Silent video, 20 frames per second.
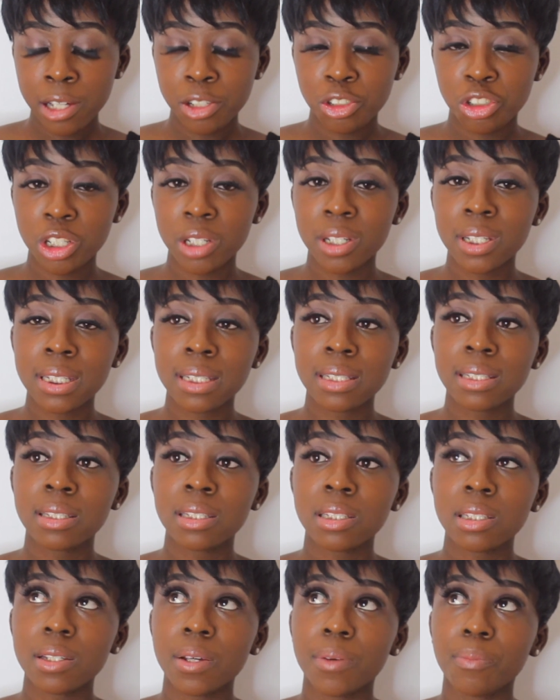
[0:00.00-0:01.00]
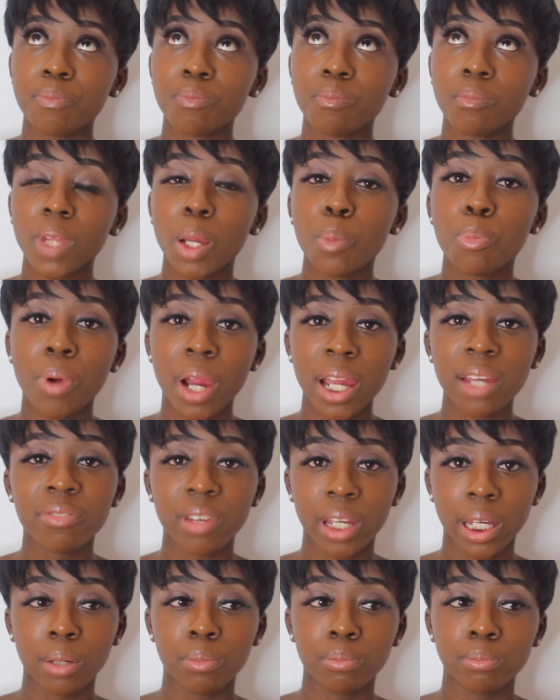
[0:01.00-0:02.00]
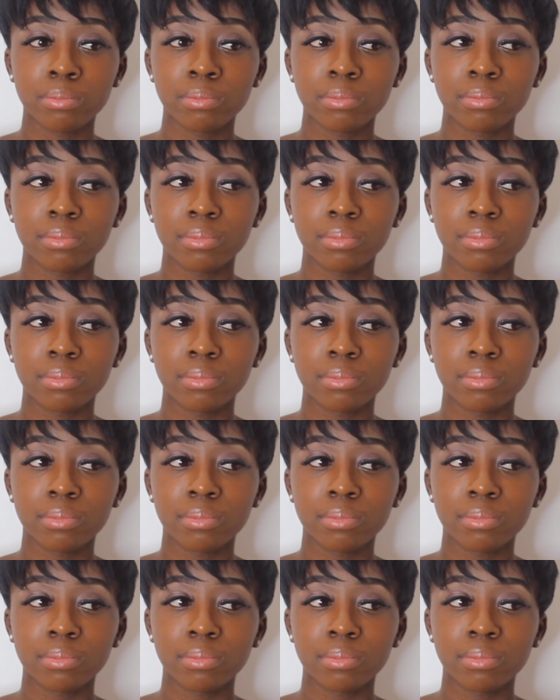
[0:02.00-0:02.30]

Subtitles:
Just pray for him.